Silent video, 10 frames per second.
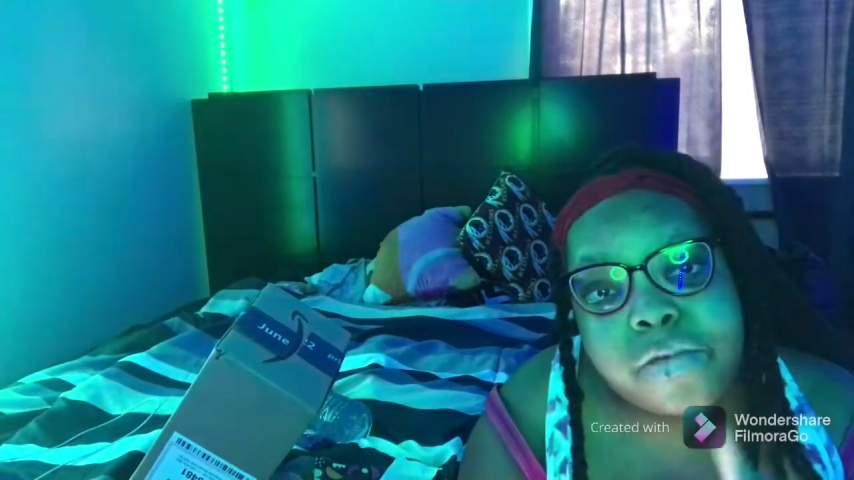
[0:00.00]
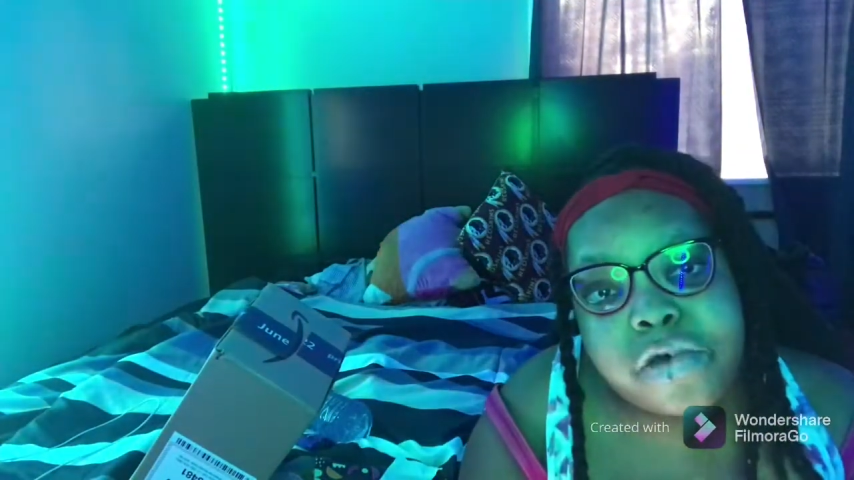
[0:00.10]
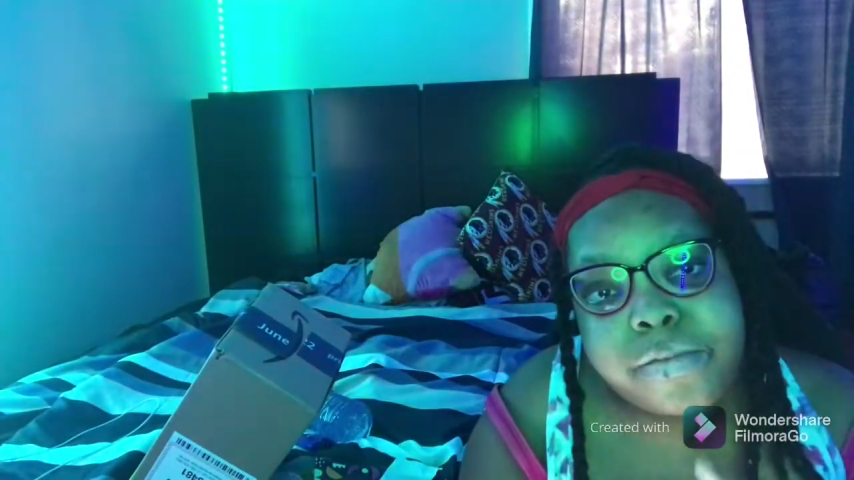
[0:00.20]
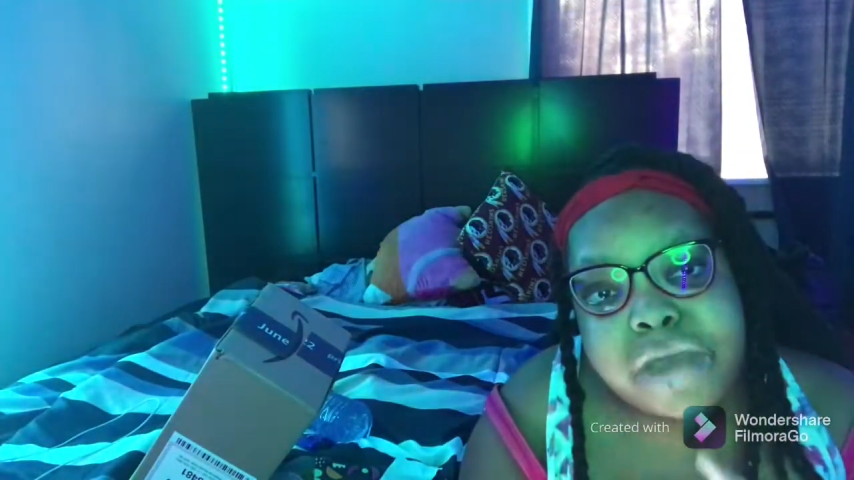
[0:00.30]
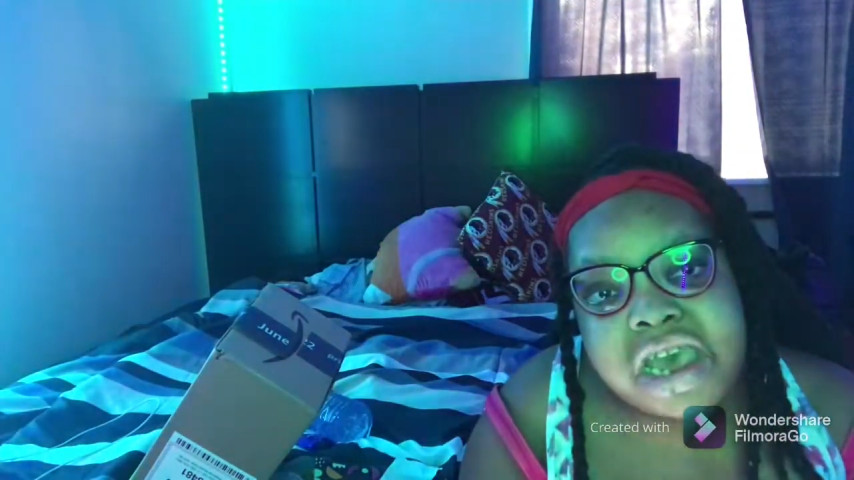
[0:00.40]

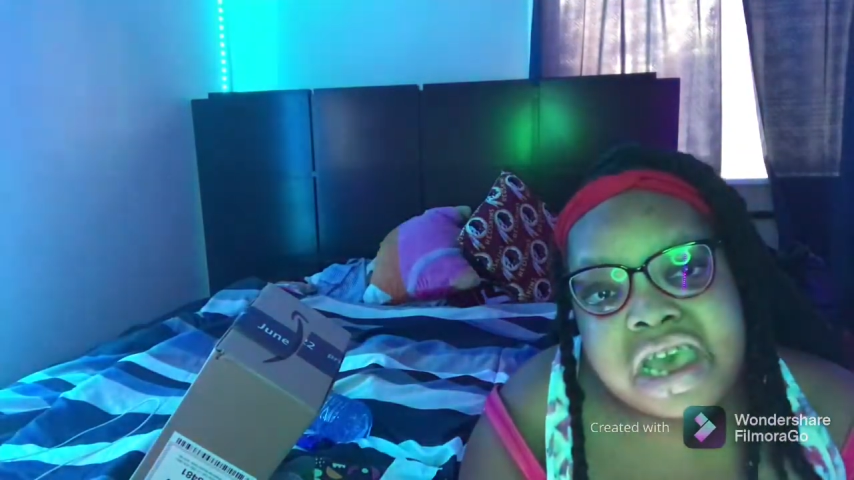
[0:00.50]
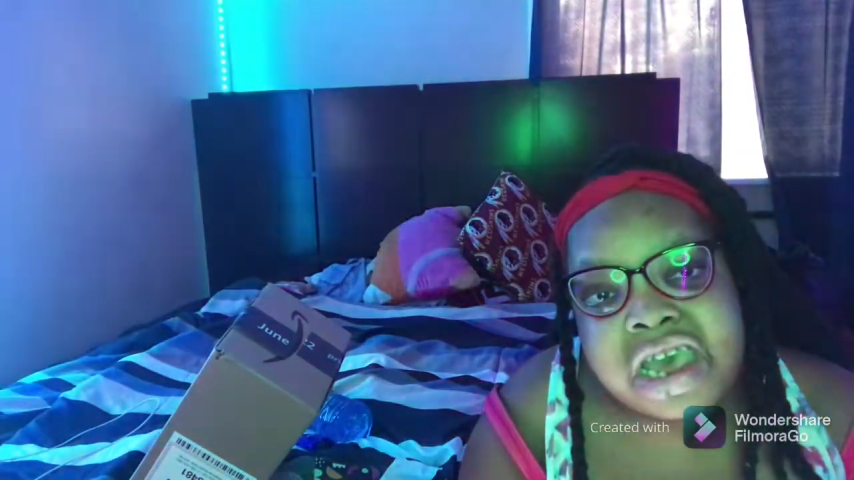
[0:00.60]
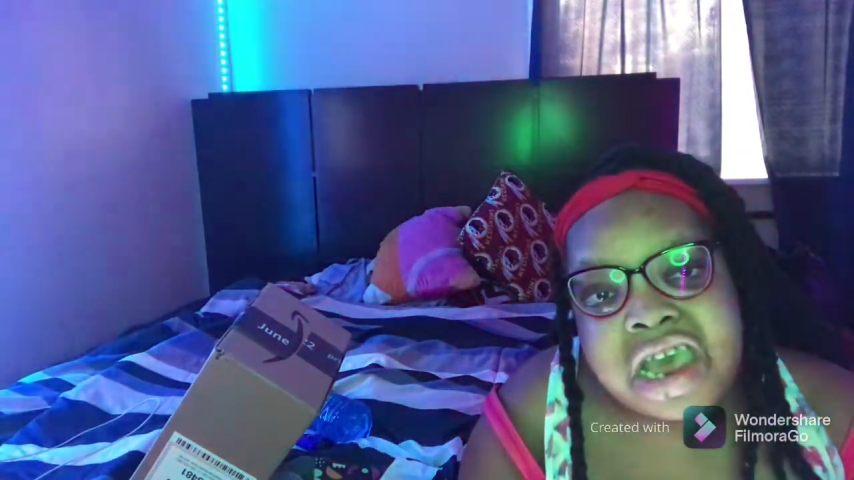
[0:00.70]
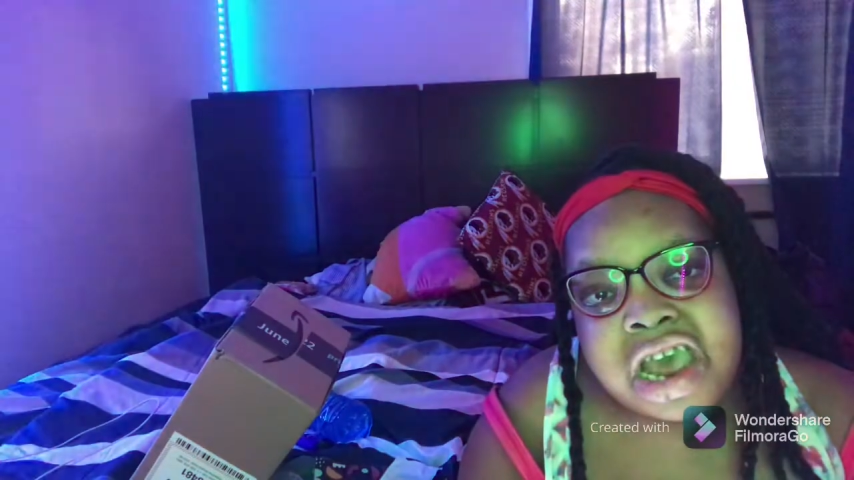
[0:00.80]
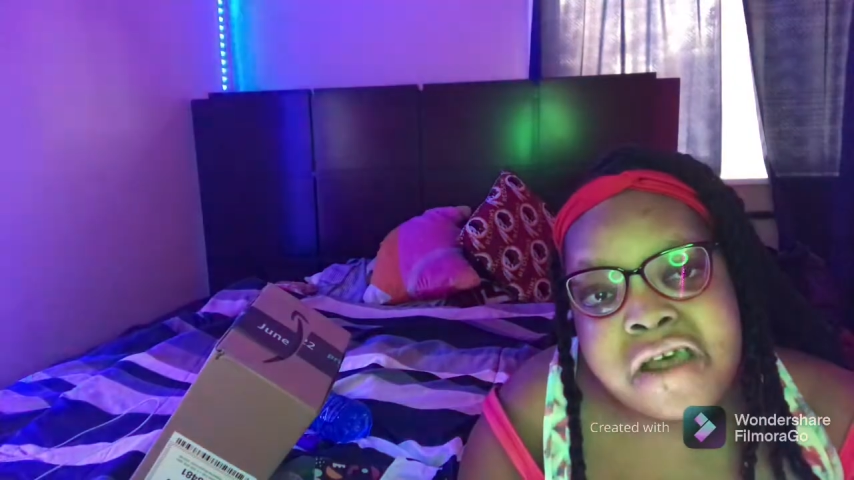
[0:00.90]
will
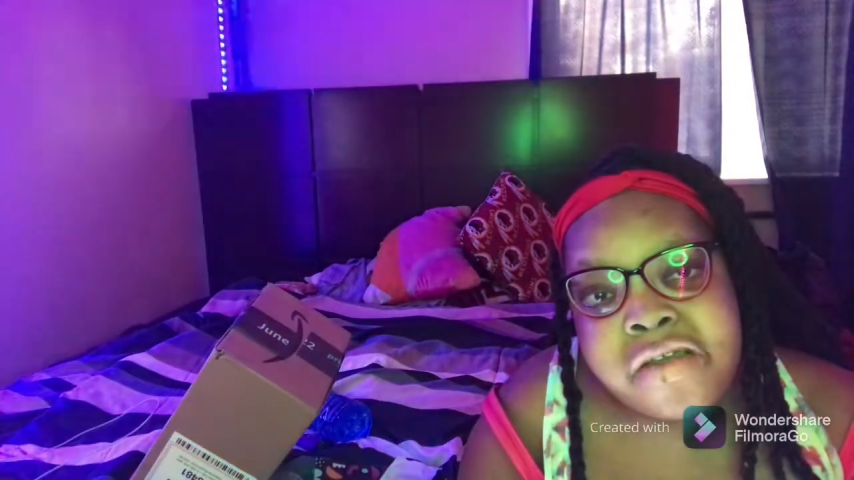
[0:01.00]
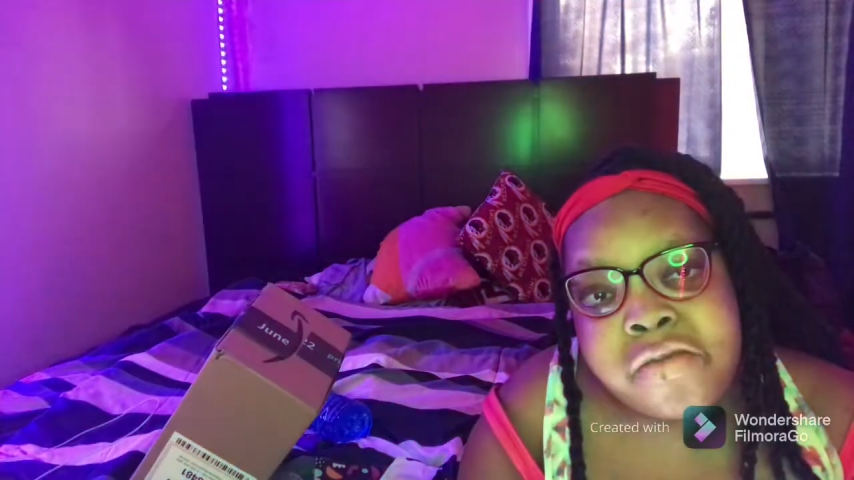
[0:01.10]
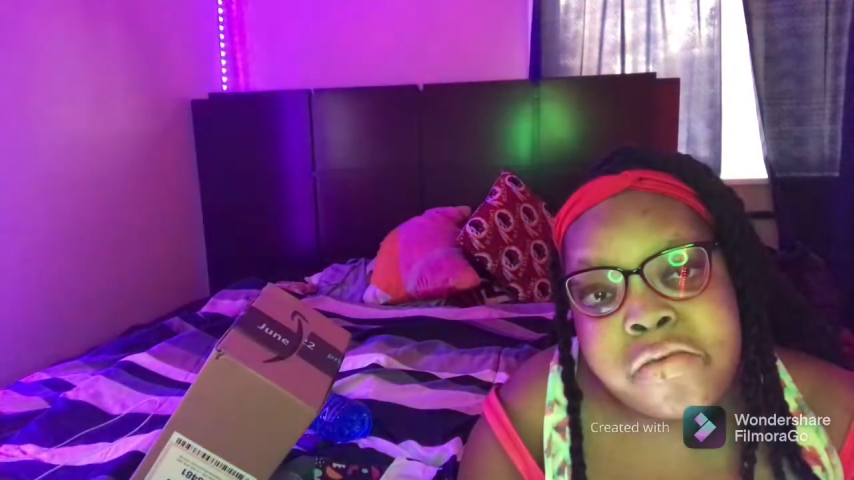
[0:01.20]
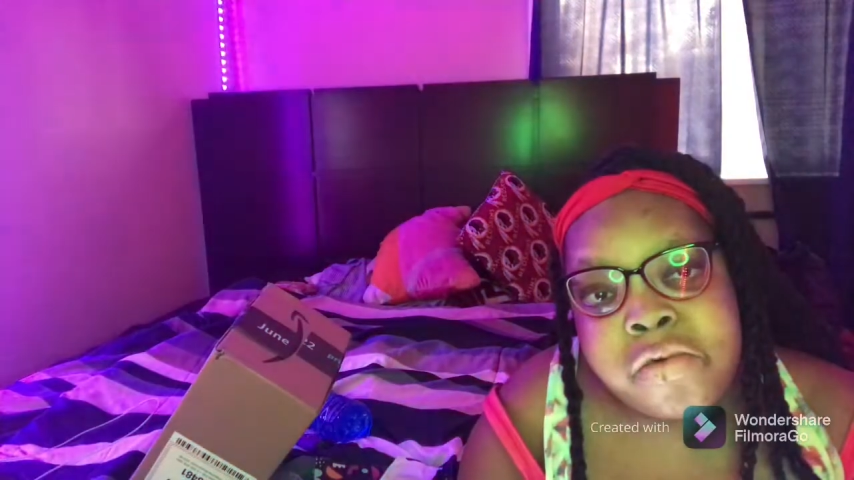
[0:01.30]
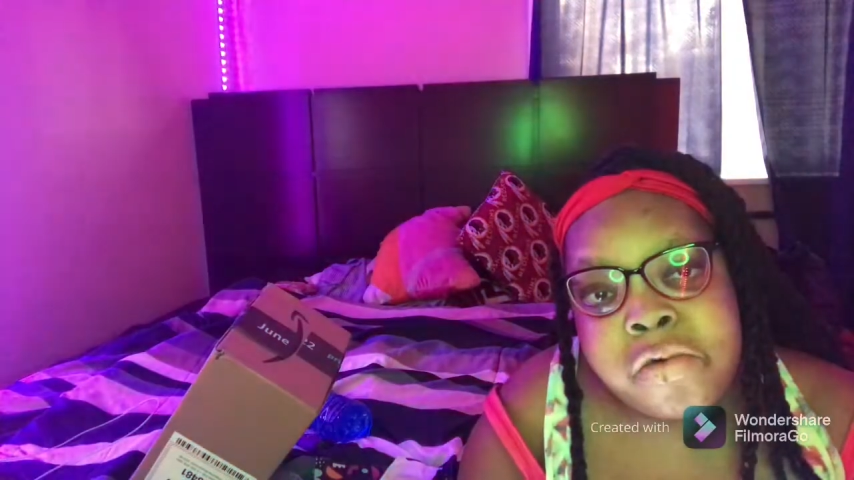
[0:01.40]
be in